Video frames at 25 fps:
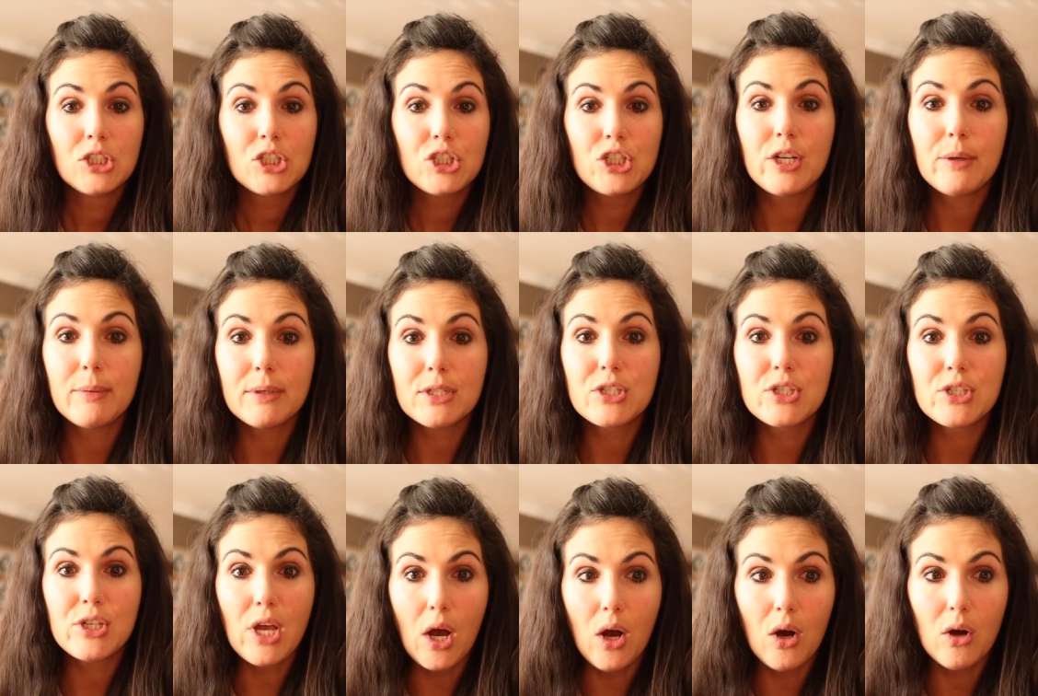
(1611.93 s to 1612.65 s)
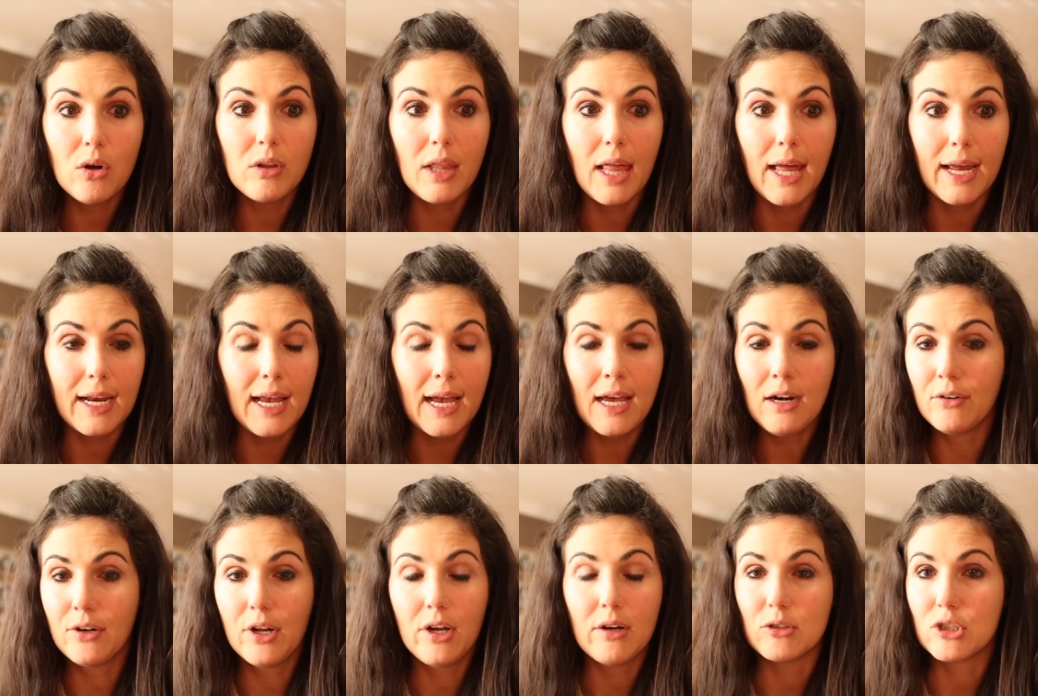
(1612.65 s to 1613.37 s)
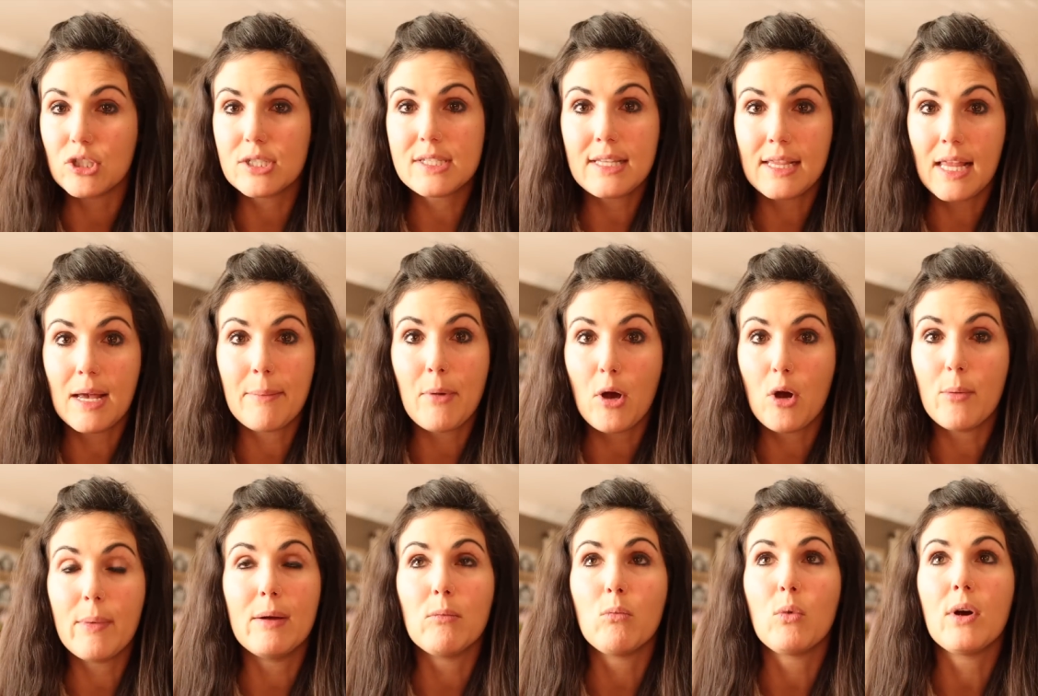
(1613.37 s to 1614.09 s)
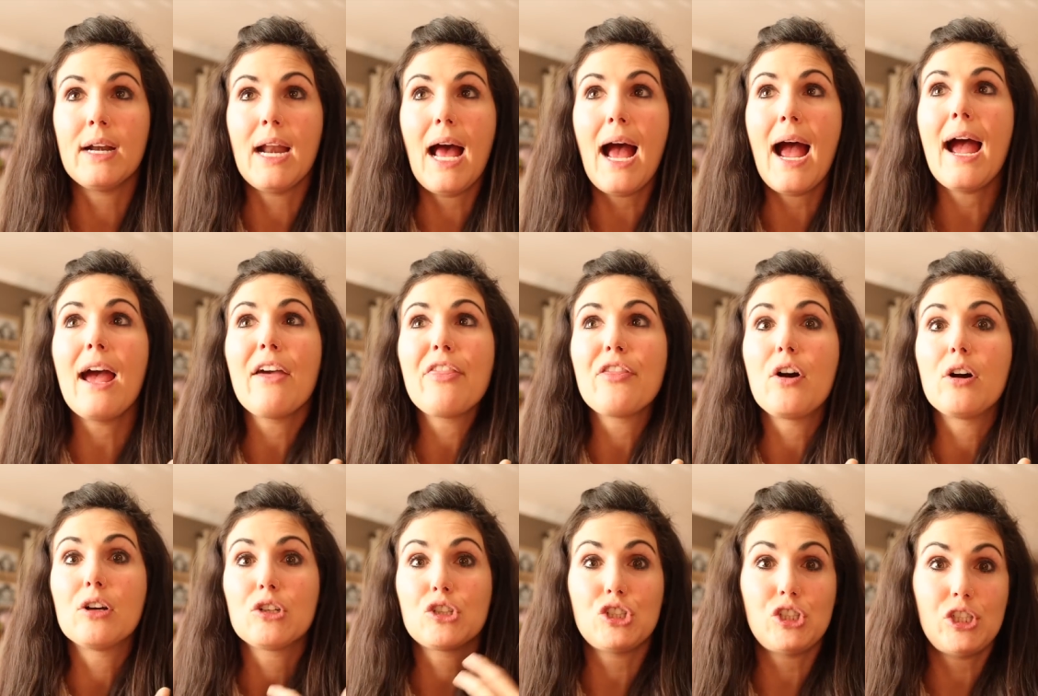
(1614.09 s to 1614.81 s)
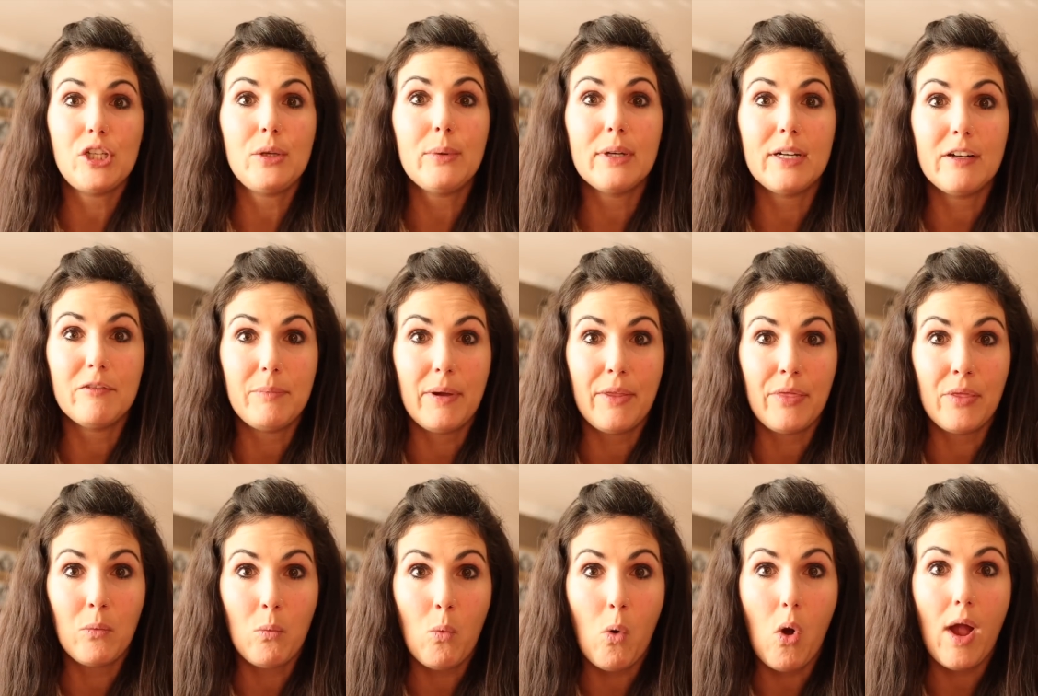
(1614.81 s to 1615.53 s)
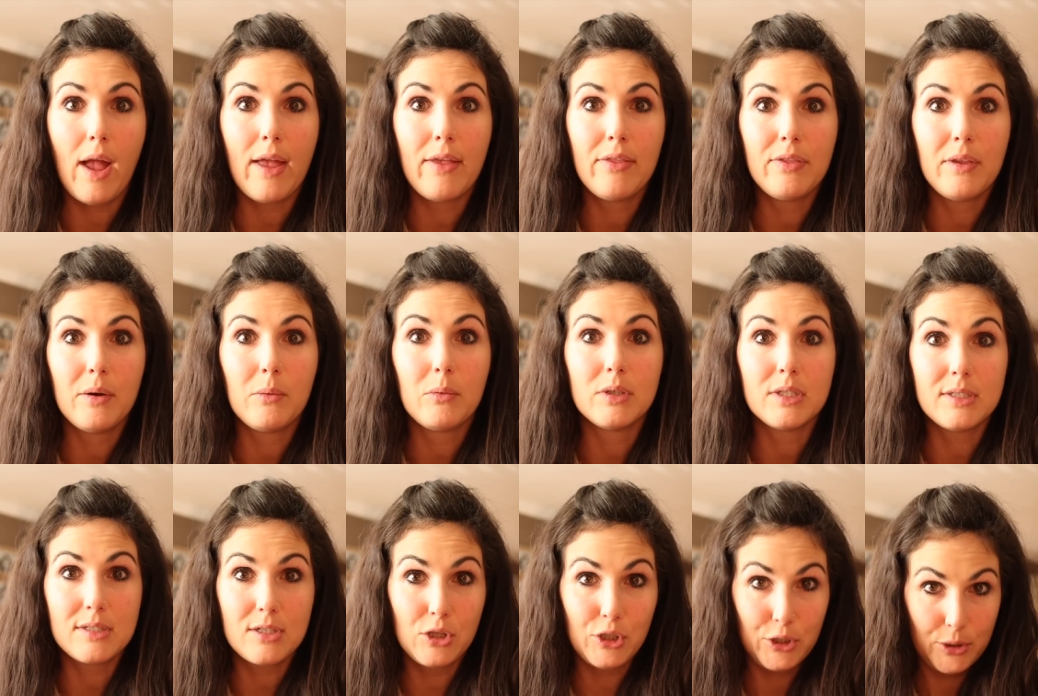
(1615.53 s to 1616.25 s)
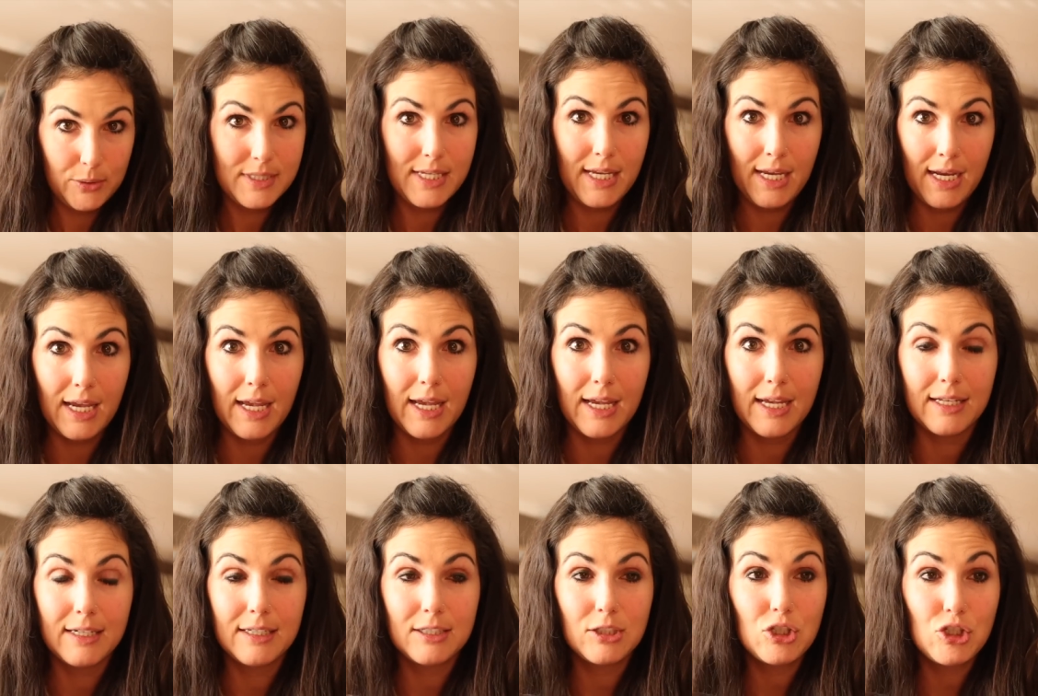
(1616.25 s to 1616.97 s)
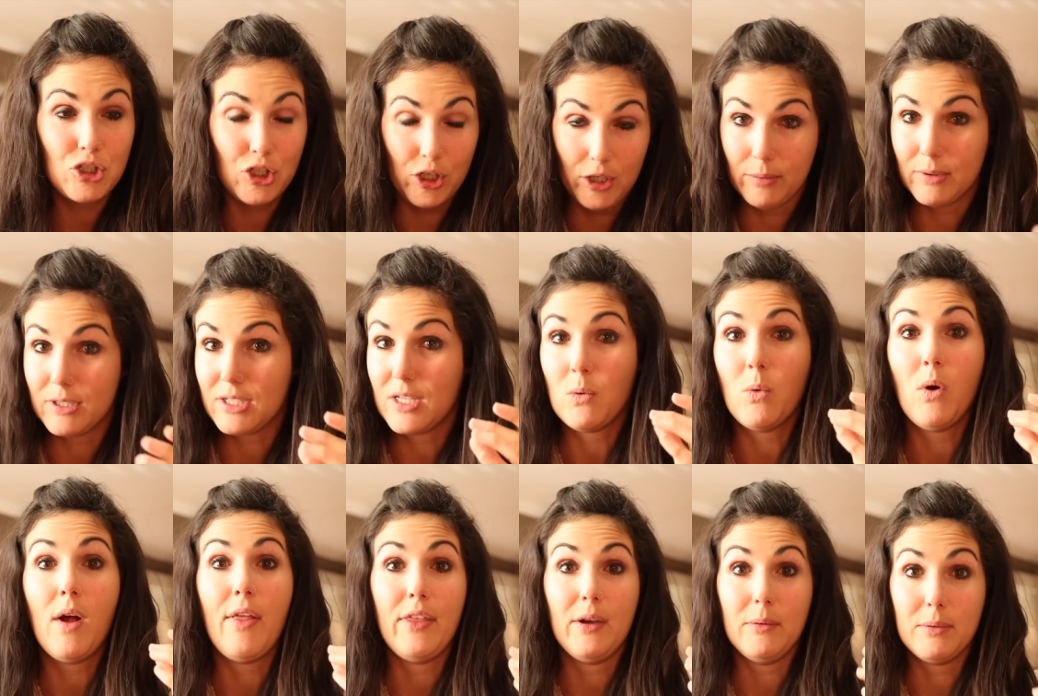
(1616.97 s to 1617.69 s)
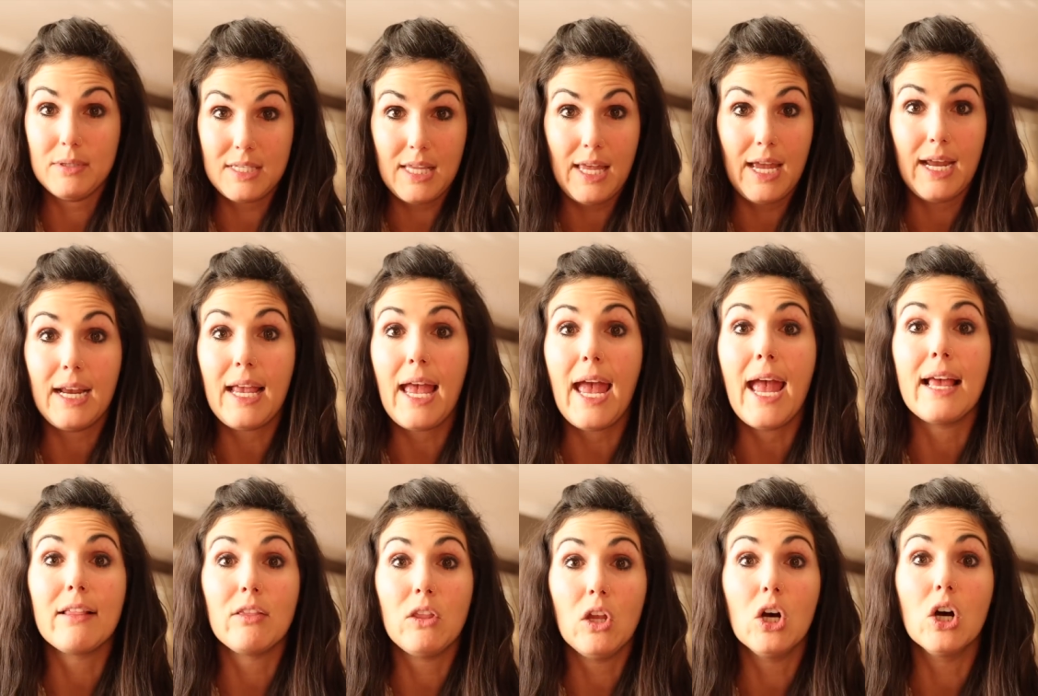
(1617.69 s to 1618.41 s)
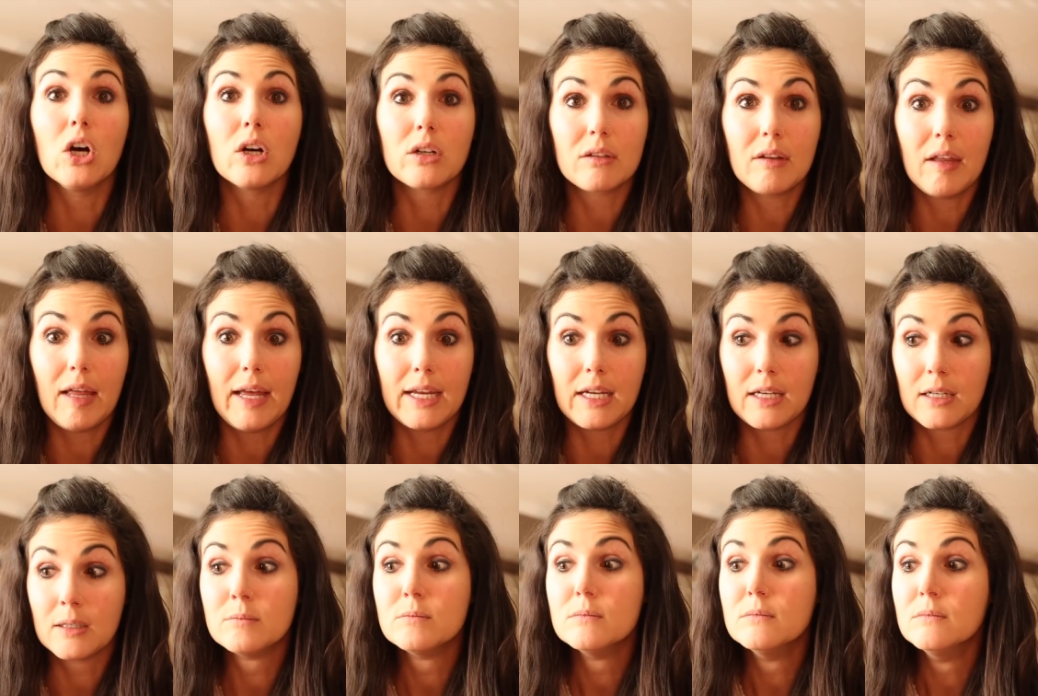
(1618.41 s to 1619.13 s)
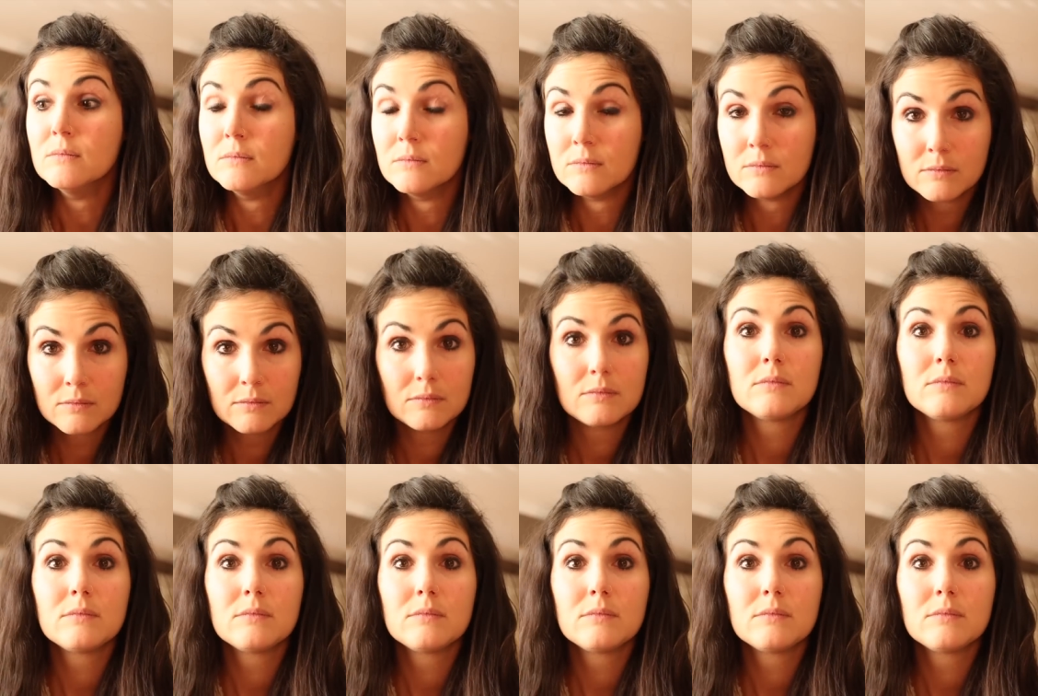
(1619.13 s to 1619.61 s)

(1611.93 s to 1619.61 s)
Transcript: she was so, like, I don't know, just in that moment when I thought she would have been the one that was losing it, she was the one that was like, hey, look, like,